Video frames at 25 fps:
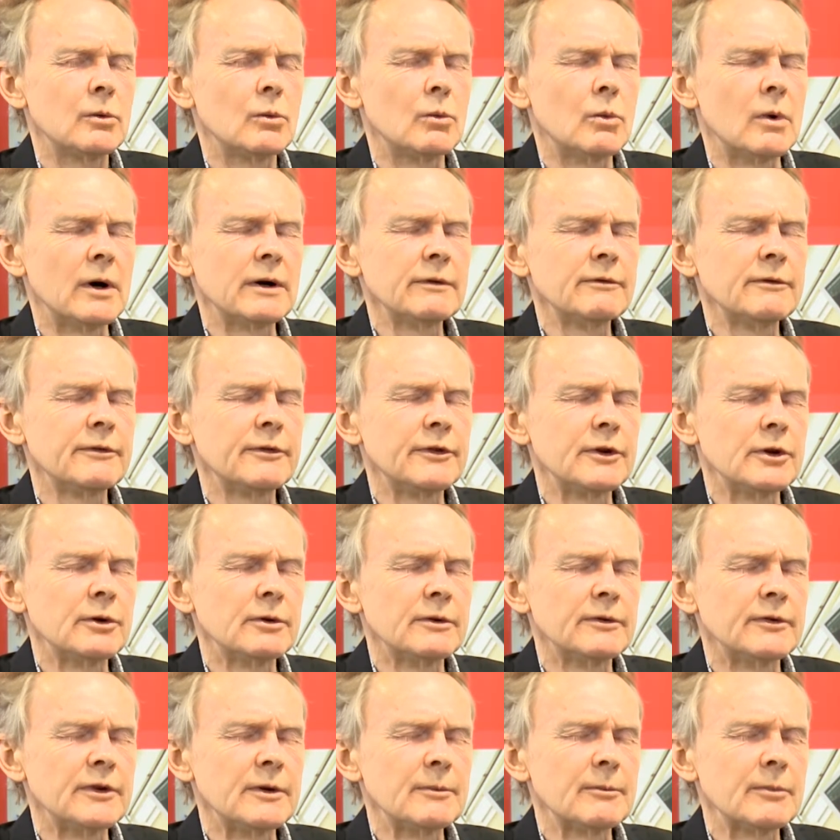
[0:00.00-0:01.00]
One view
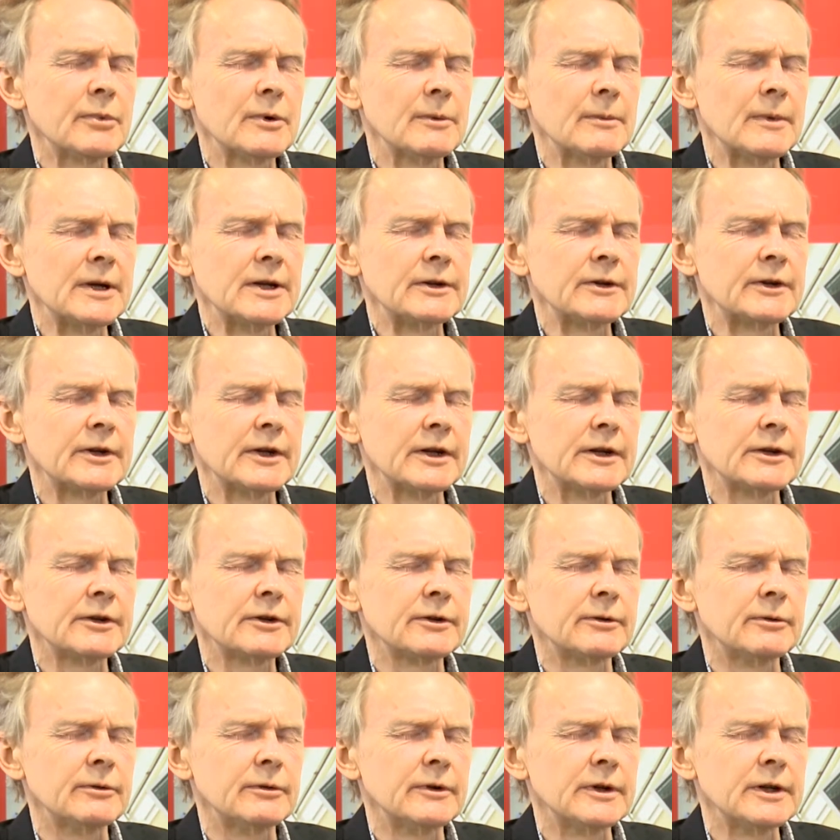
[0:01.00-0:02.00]
of
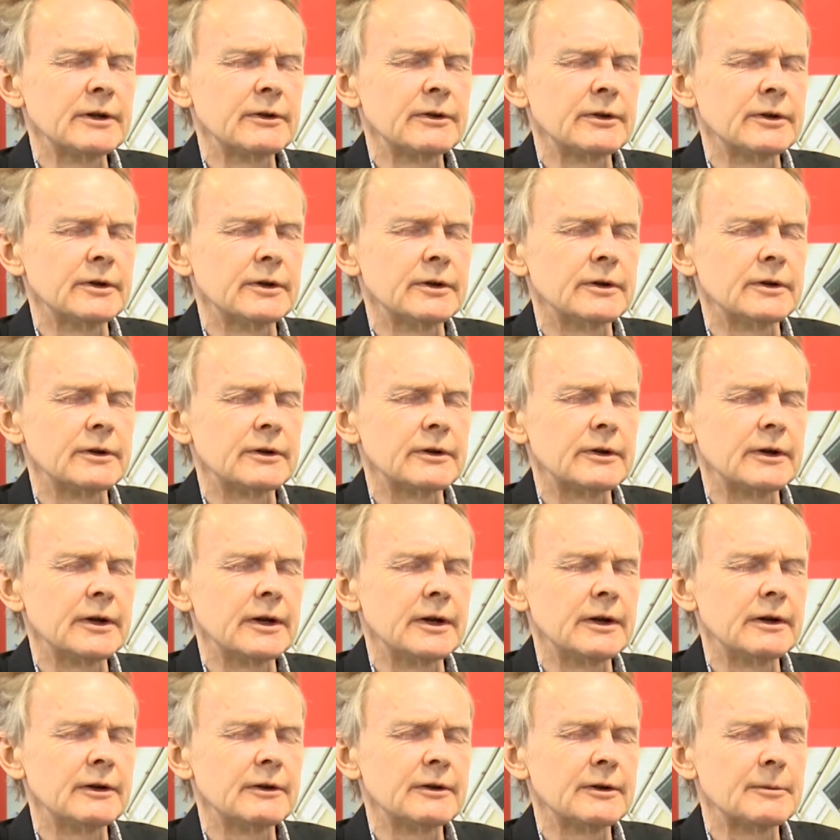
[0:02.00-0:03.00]
implementation research
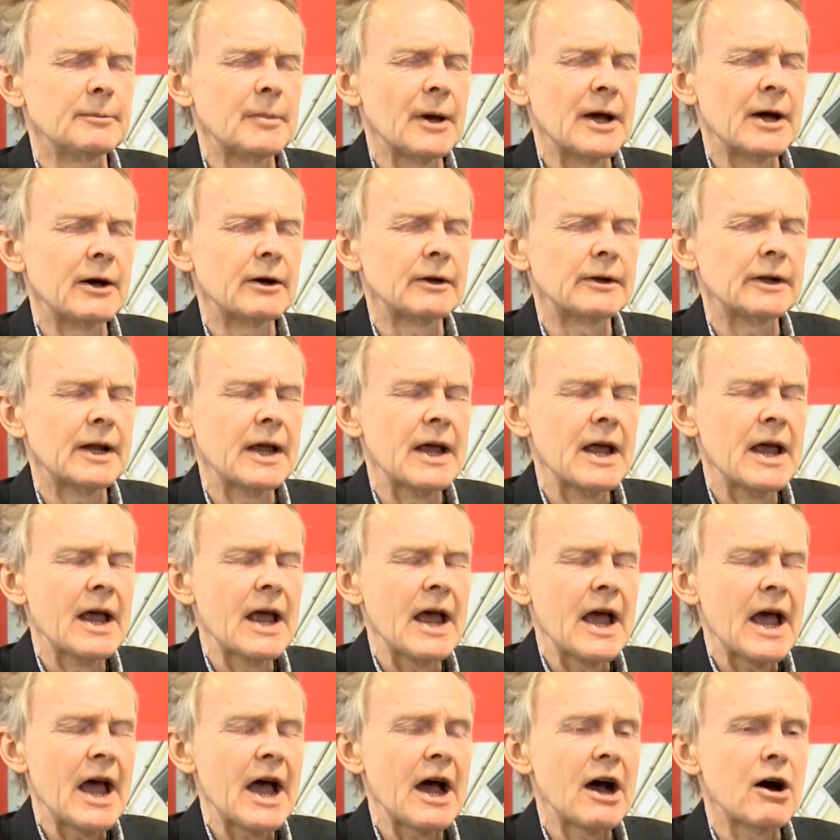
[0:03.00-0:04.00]
is about
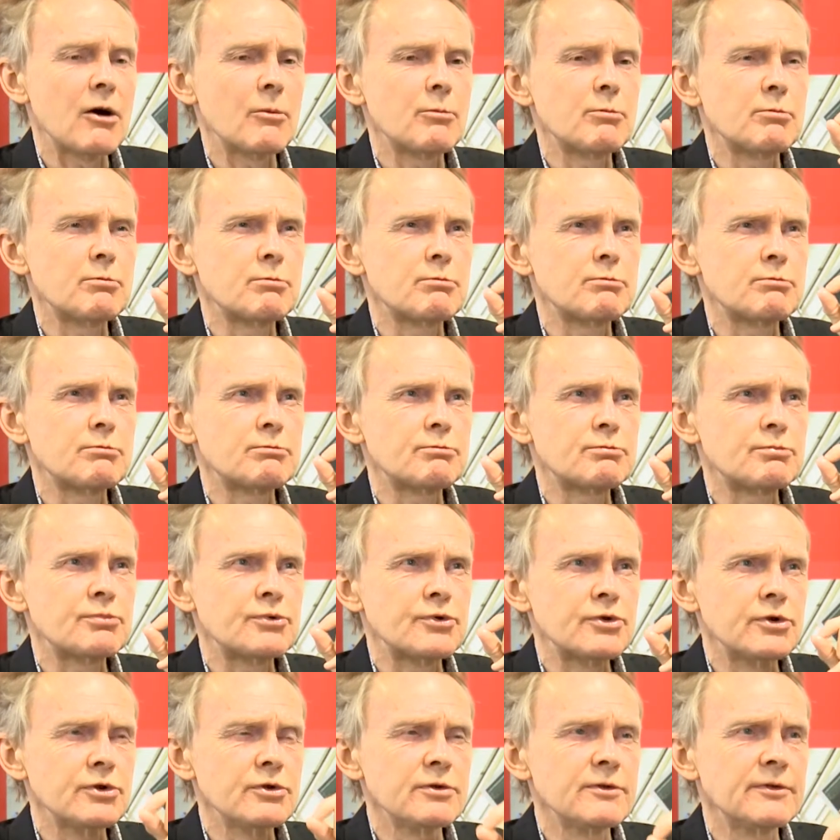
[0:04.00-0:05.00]
how
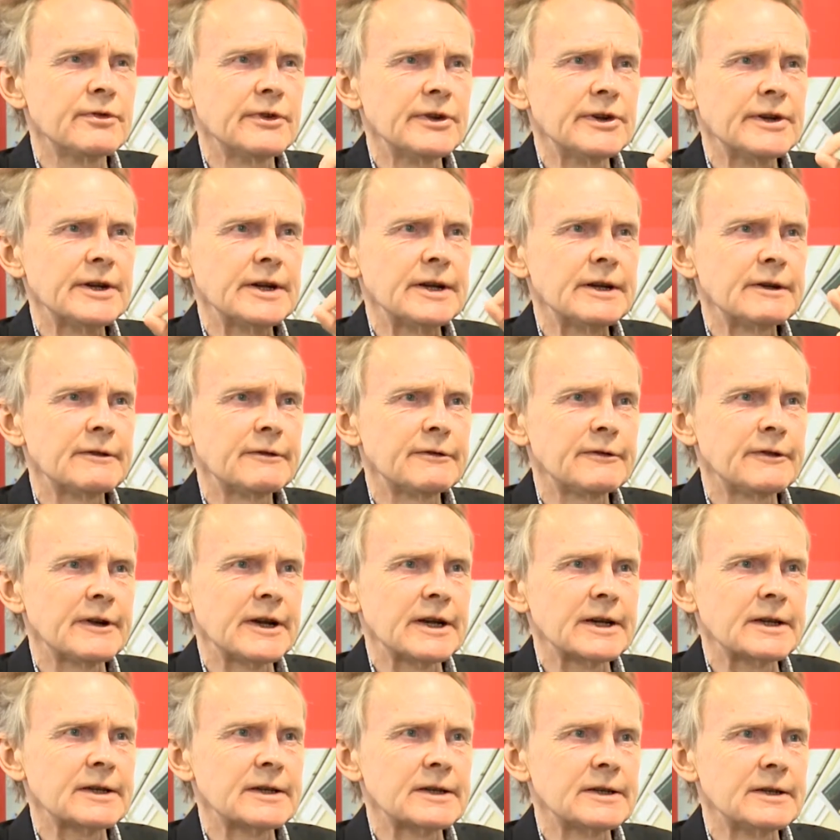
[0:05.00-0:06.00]
proven
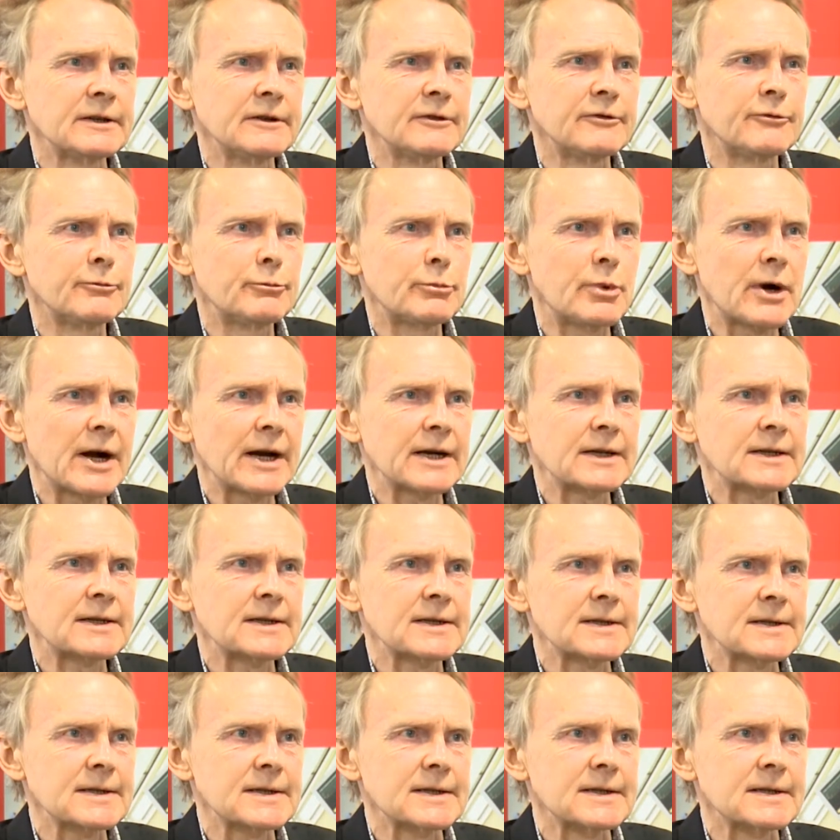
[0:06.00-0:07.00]
effective
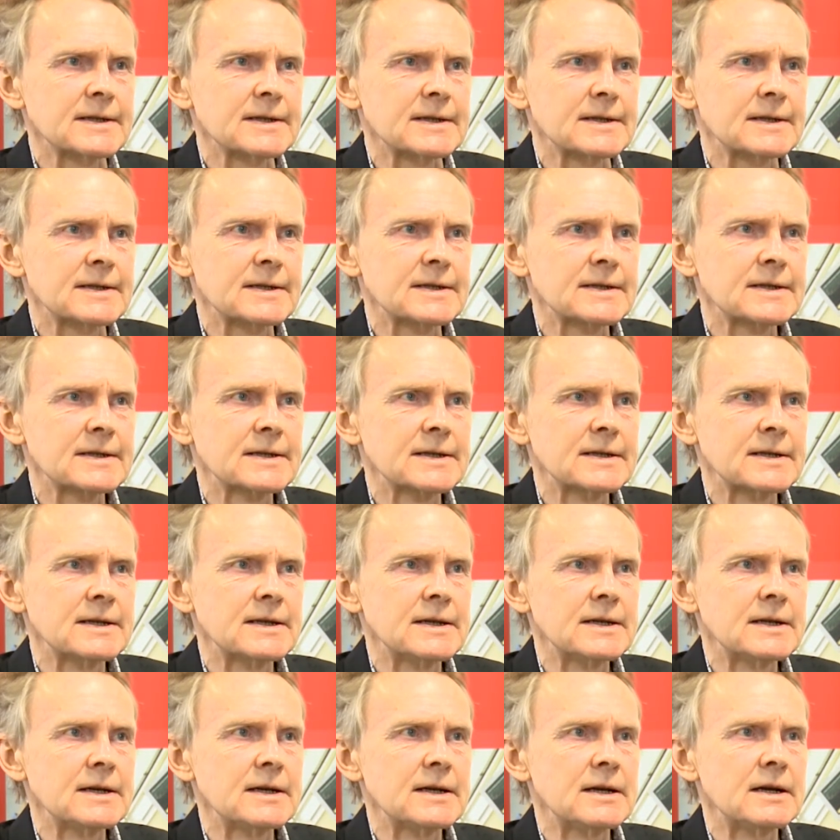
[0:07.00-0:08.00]
practices
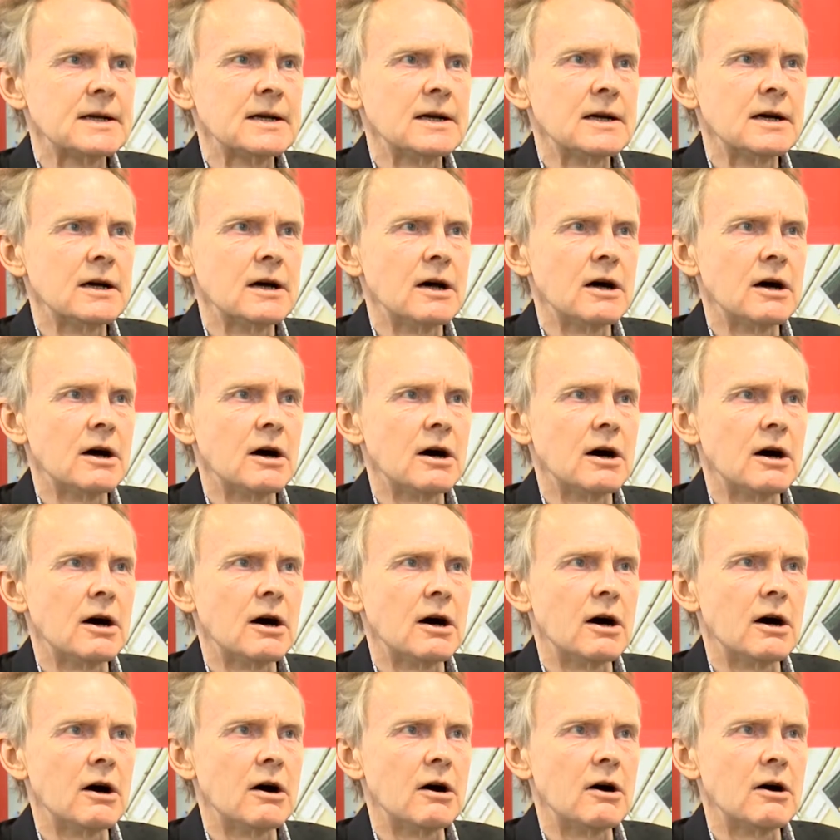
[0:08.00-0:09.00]

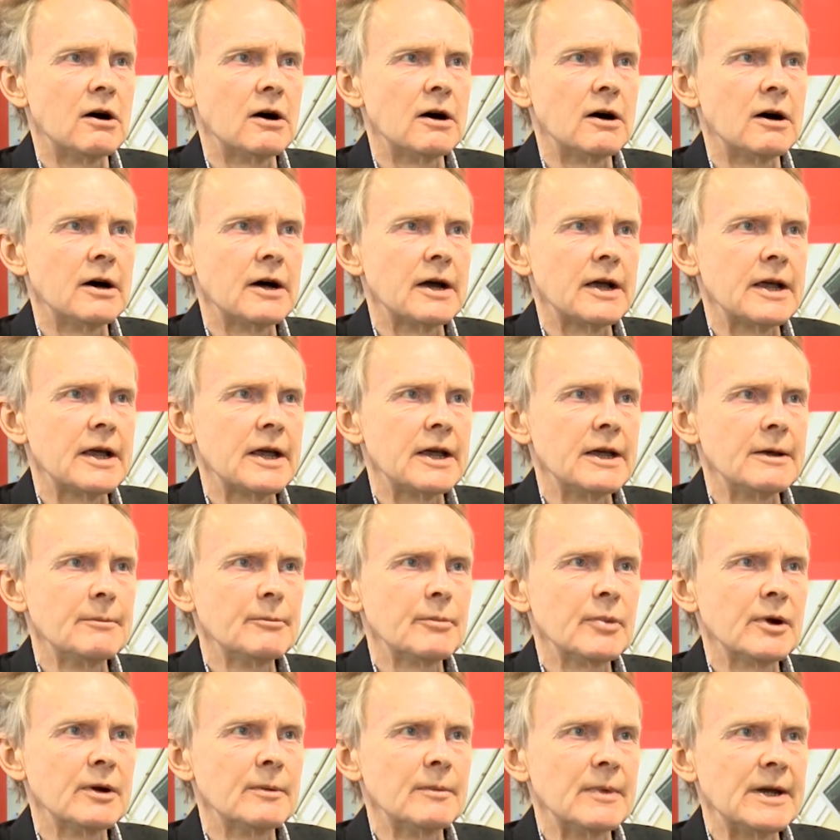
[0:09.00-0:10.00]
are
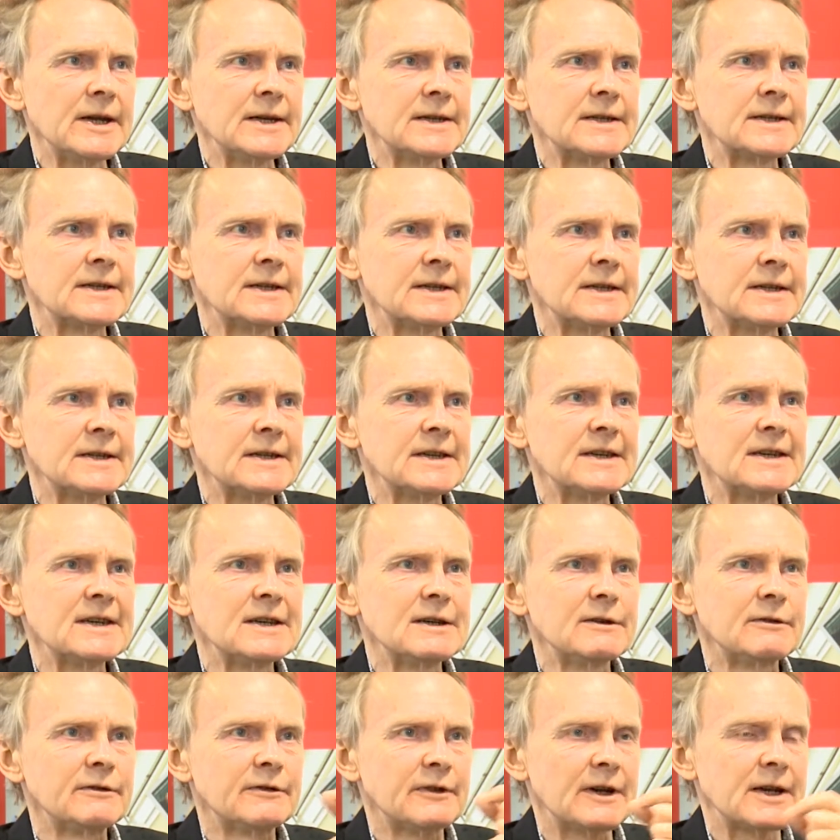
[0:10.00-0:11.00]
implemented
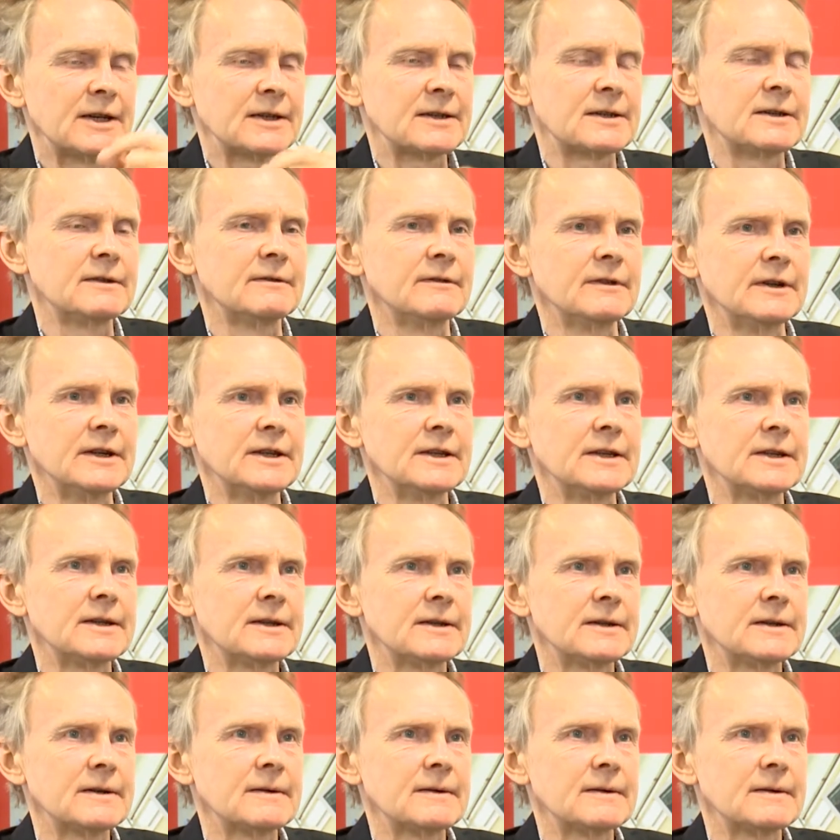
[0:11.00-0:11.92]
effectively.